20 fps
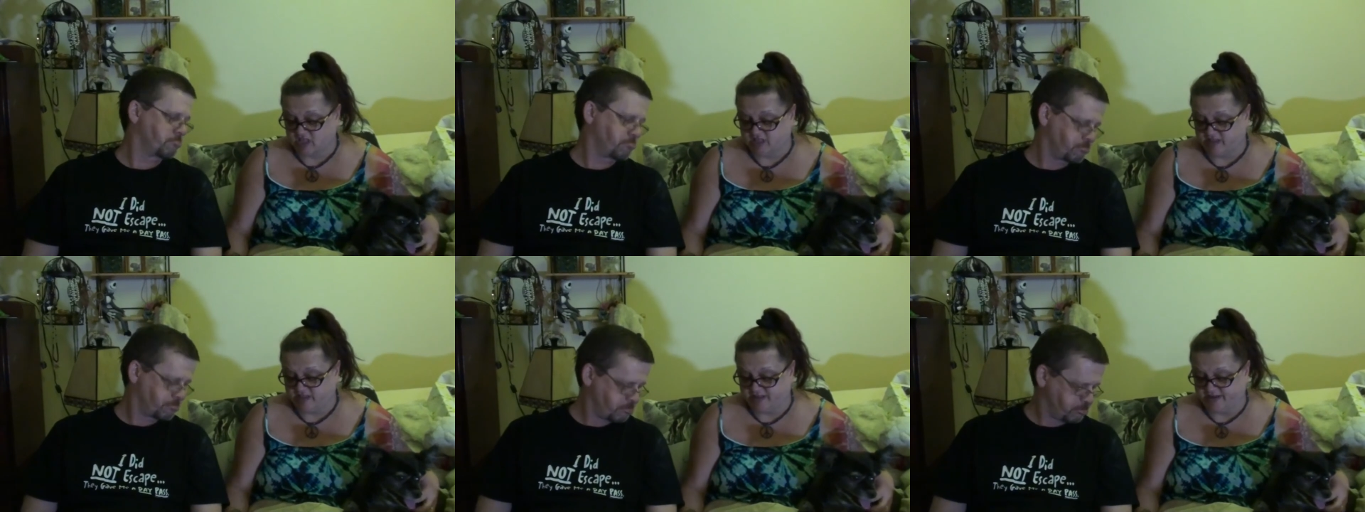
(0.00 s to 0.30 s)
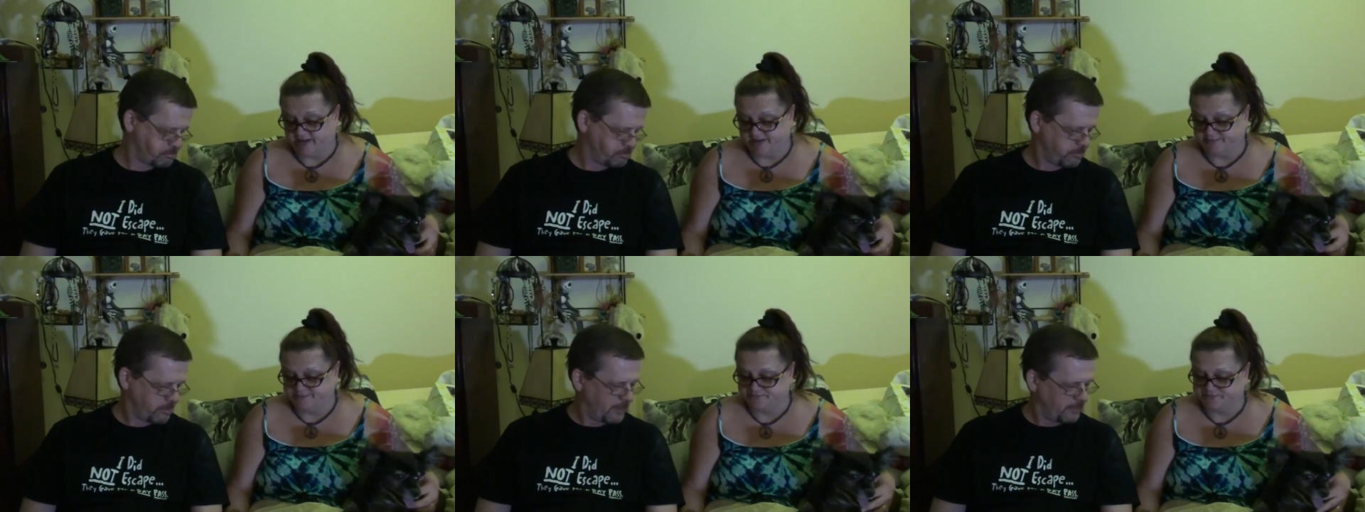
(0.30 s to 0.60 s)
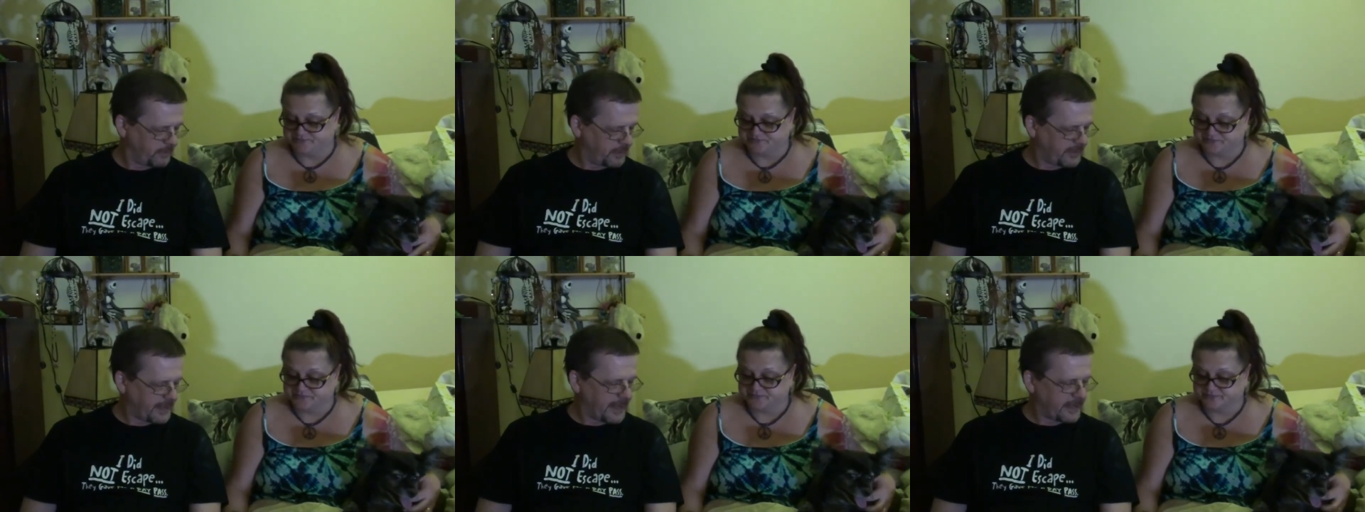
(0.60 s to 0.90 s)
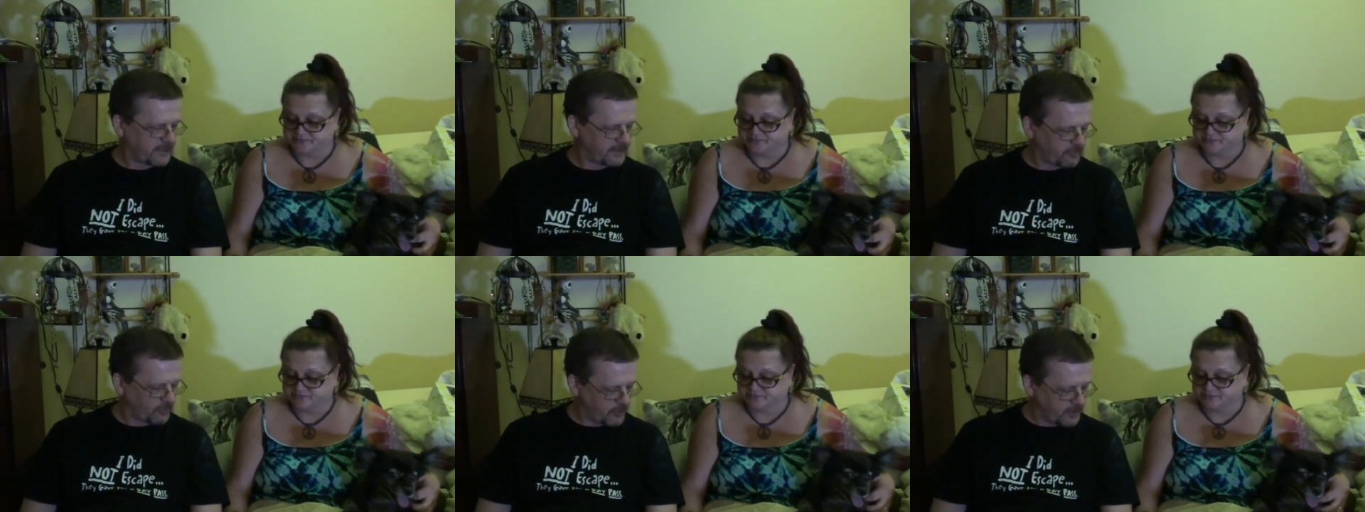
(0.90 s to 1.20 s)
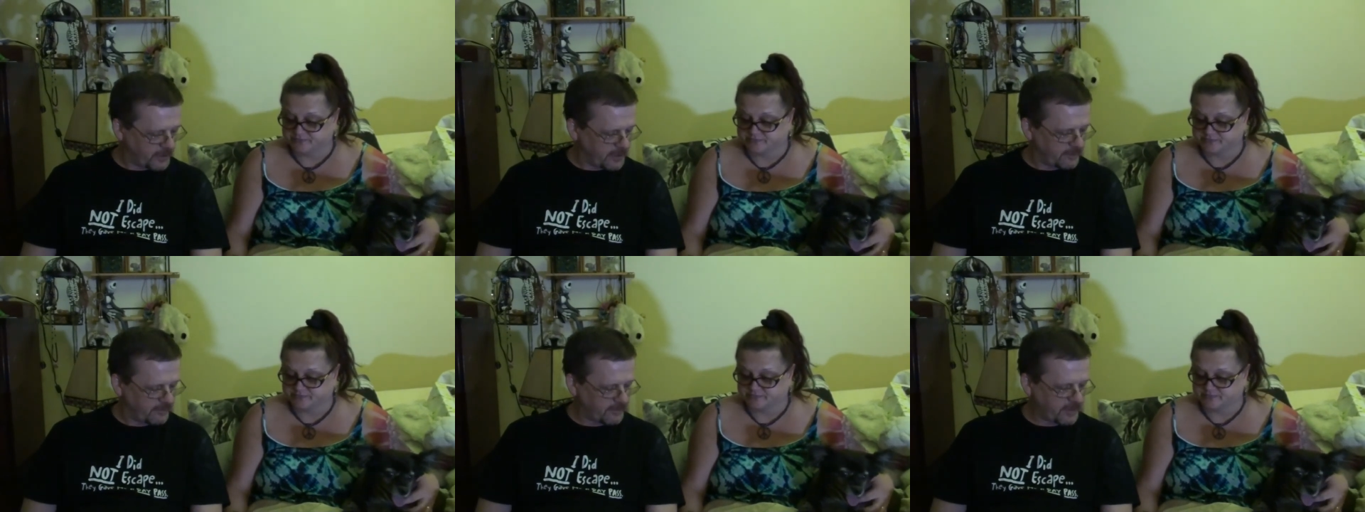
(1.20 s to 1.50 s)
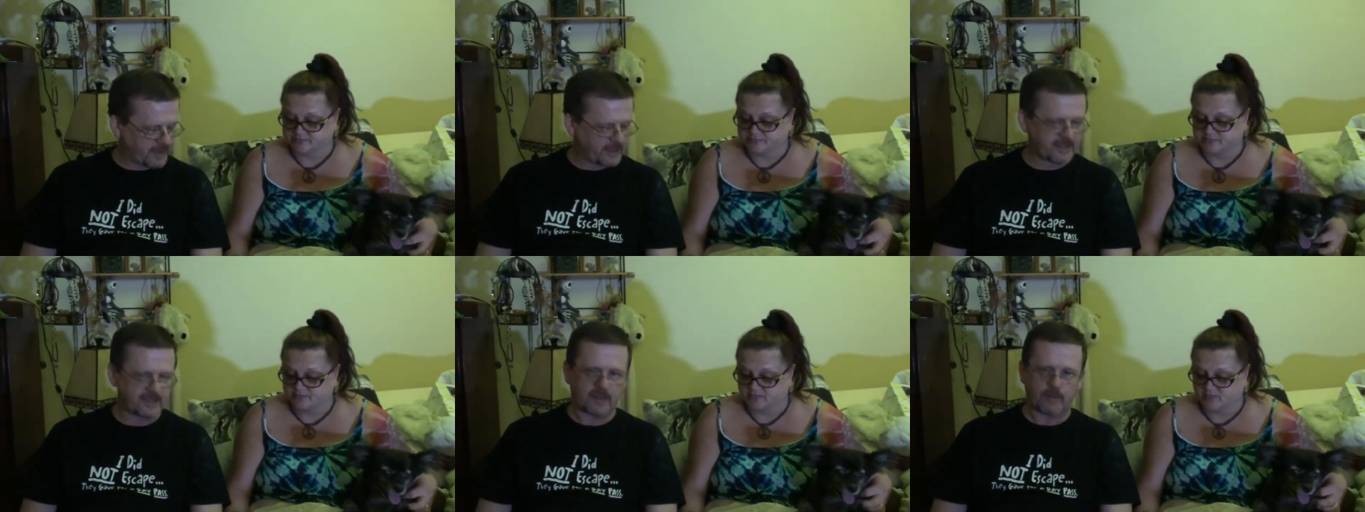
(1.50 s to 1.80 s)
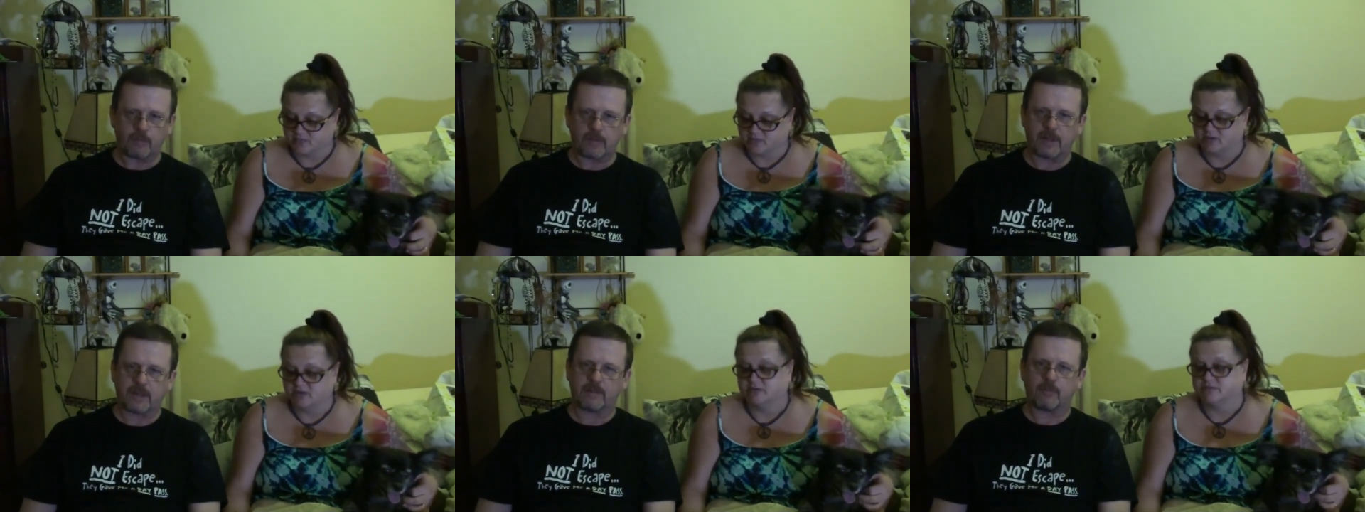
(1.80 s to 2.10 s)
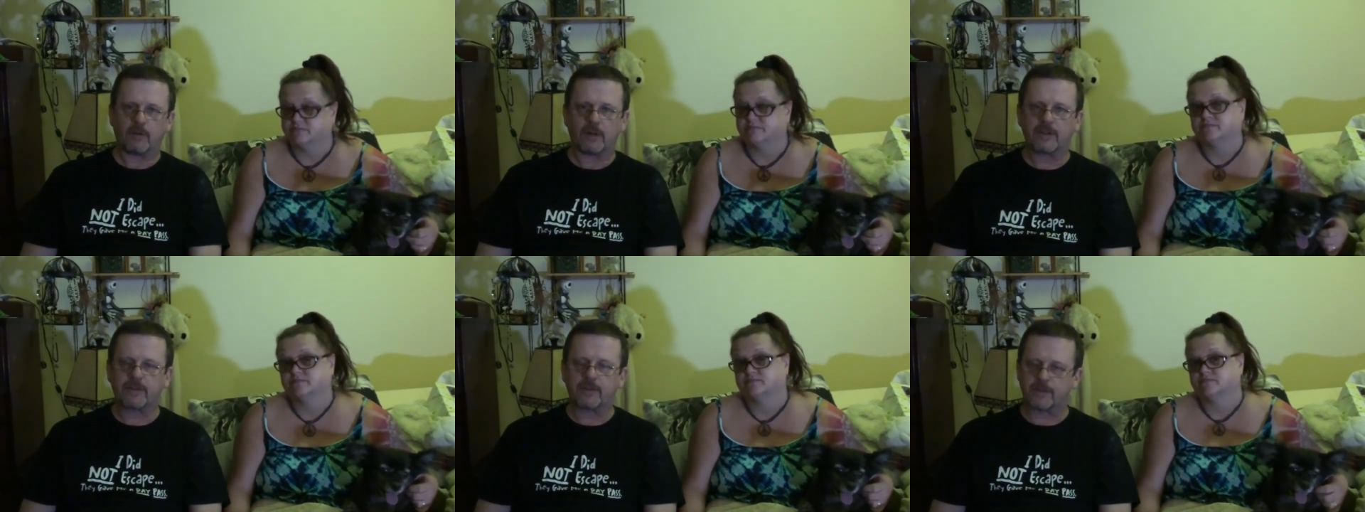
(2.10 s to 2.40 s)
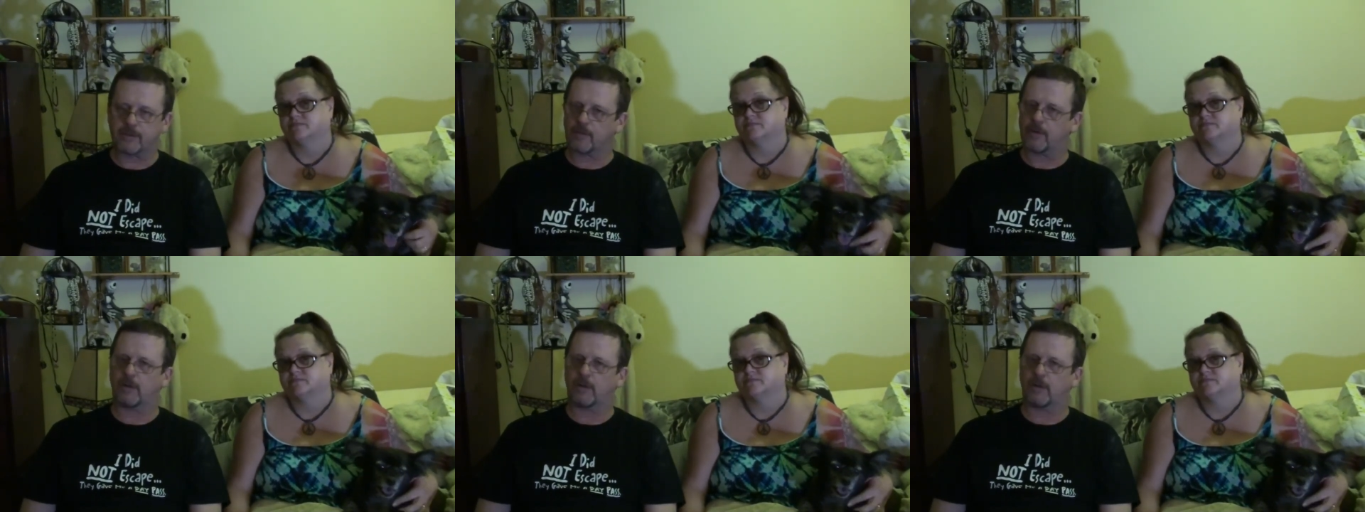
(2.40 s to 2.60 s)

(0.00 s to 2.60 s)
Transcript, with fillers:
Speaker 1: Yeah. But thanks for the advice. I went through